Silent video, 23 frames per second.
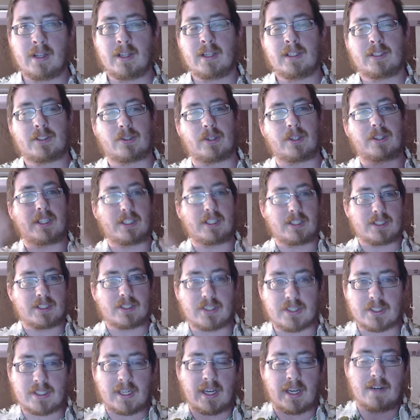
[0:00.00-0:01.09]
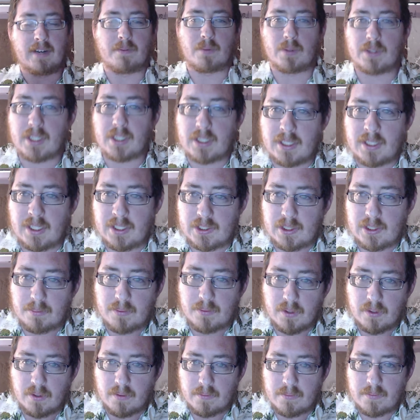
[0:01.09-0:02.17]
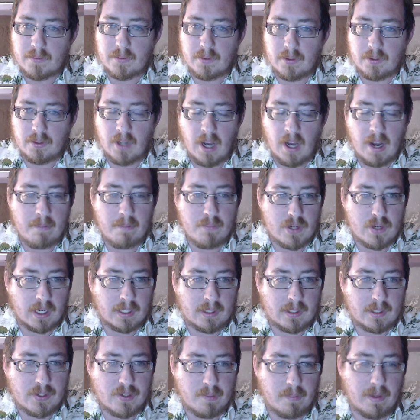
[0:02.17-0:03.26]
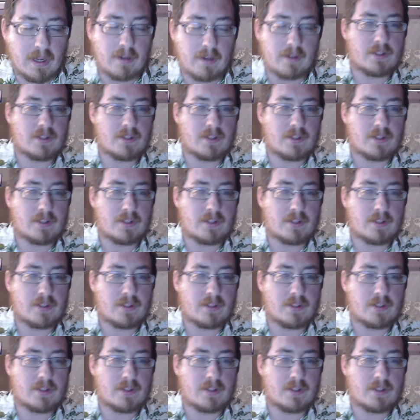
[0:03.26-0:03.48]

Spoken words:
So I think this is kind of what the concept of an object is about.